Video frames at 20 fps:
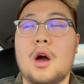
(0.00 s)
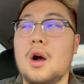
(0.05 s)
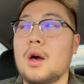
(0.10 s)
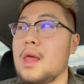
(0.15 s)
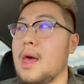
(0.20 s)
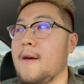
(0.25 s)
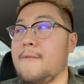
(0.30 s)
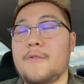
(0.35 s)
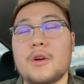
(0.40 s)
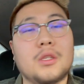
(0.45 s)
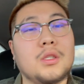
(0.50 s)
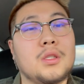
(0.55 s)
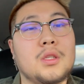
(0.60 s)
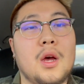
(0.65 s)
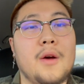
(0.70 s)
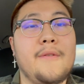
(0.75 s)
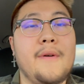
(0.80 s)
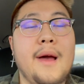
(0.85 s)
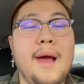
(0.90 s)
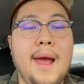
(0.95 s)
all that fun
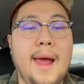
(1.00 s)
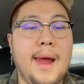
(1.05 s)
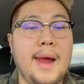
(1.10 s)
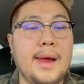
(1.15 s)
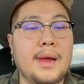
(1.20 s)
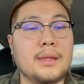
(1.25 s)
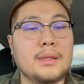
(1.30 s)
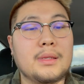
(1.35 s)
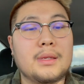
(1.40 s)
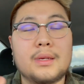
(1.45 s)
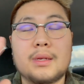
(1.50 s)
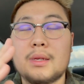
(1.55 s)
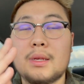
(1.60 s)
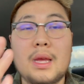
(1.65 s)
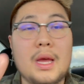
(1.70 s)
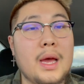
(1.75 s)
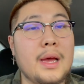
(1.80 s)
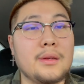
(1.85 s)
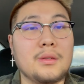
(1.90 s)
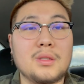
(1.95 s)
stuff. And
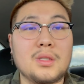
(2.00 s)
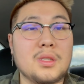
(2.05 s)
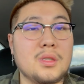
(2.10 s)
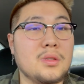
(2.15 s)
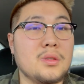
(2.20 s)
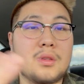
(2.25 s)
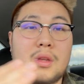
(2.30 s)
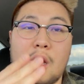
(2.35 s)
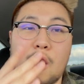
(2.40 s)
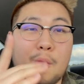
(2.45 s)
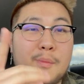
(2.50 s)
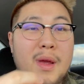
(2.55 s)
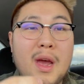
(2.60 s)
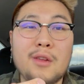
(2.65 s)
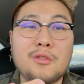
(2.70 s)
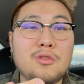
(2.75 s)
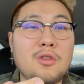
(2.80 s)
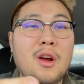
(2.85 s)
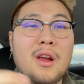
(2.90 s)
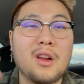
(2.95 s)
yeah, just I hope y'all
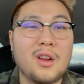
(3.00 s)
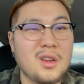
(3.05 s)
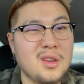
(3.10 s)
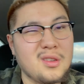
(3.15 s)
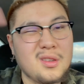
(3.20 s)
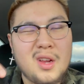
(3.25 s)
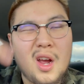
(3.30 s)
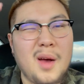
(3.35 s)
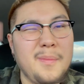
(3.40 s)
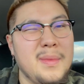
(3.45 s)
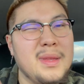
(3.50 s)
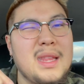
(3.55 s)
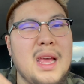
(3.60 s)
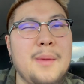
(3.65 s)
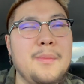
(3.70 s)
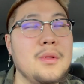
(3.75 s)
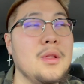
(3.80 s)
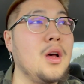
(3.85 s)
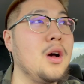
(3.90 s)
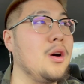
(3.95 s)
enjoying. Comment
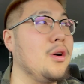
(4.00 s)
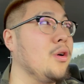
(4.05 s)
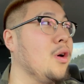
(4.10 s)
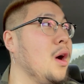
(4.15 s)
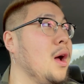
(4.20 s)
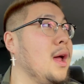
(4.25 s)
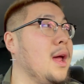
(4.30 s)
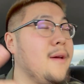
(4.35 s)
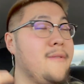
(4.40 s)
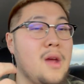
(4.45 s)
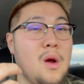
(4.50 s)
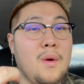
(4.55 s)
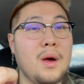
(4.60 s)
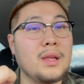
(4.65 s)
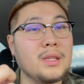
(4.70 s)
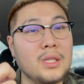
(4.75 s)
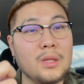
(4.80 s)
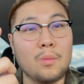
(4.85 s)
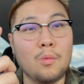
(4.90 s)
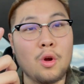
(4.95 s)
down below if y'all
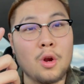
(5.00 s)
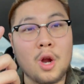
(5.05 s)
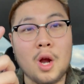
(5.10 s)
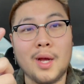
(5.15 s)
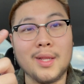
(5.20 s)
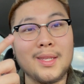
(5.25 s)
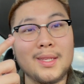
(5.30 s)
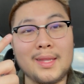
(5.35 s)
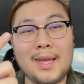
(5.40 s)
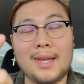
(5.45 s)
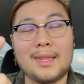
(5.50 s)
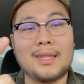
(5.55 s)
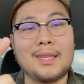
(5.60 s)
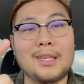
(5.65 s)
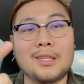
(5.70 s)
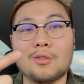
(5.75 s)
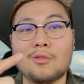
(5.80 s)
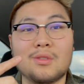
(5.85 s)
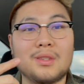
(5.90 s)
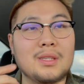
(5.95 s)
want to see more content like
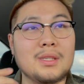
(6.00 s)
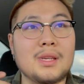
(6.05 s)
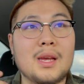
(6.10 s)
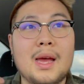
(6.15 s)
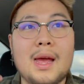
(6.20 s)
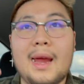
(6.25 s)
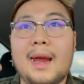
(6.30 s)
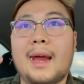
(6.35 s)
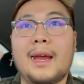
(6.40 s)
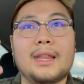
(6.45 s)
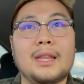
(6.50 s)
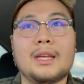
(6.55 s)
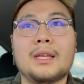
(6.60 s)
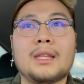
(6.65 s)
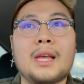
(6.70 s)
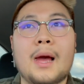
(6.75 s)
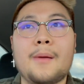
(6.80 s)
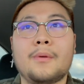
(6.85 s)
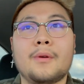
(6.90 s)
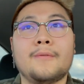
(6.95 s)
this, or just any
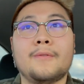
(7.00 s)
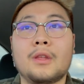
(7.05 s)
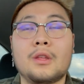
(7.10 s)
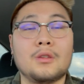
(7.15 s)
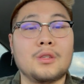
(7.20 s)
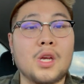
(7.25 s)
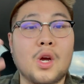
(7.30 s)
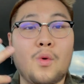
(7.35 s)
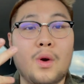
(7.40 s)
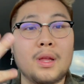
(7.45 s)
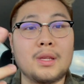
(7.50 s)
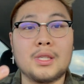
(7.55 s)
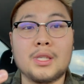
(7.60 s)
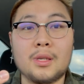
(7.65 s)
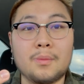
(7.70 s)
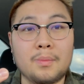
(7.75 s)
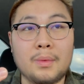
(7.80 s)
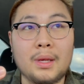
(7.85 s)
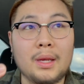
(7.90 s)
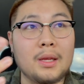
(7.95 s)
type of videos y'all want to
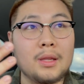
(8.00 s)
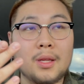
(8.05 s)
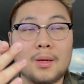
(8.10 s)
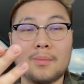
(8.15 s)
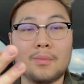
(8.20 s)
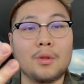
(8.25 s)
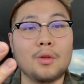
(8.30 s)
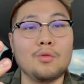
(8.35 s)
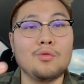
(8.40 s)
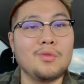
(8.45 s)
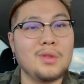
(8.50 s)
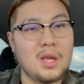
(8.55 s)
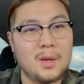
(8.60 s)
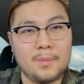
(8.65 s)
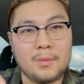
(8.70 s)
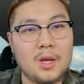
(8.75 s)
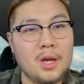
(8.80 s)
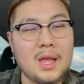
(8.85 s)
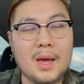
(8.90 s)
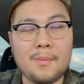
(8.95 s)
see me and them do. Let
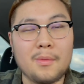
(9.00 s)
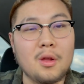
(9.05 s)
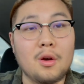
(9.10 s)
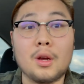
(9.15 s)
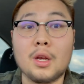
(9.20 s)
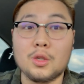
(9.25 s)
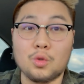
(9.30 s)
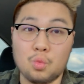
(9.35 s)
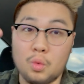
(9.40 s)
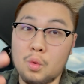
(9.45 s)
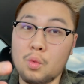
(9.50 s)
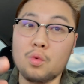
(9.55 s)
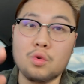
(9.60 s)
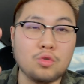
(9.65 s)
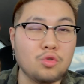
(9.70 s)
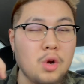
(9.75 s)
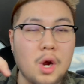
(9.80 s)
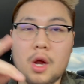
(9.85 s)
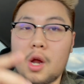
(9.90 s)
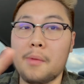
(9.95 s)
me know down below, because we will
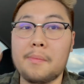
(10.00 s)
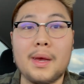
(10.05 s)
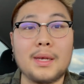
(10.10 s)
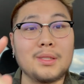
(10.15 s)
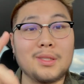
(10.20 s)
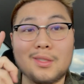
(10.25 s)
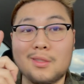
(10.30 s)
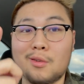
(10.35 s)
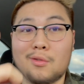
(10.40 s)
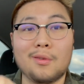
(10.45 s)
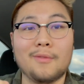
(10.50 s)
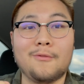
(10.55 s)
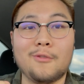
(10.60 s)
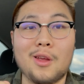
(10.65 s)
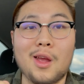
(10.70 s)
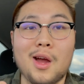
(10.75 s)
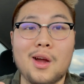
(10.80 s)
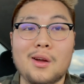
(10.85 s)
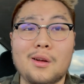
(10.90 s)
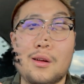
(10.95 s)
try our best to do it for
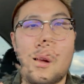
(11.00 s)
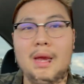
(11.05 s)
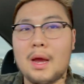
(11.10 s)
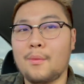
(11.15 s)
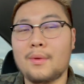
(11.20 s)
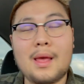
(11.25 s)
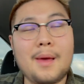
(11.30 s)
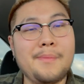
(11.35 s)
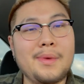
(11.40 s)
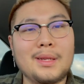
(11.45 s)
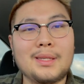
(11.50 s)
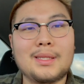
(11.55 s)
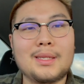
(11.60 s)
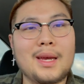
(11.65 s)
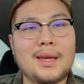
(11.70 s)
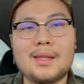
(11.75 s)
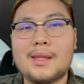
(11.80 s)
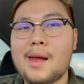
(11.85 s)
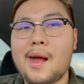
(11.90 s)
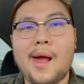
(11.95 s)
y'all. But yeah, with that being
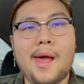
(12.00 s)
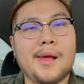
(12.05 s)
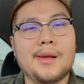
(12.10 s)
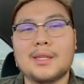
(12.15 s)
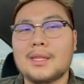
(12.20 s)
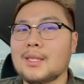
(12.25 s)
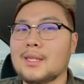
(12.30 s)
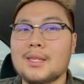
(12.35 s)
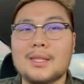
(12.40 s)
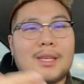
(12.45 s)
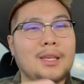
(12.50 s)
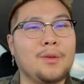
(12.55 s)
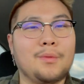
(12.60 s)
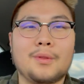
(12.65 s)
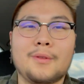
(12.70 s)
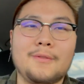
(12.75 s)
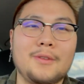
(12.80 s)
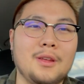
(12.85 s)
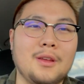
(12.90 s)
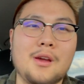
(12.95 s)
said, let's continue with
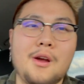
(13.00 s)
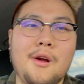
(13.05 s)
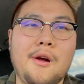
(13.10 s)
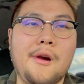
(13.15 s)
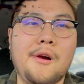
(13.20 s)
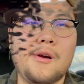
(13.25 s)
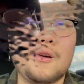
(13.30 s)
the video.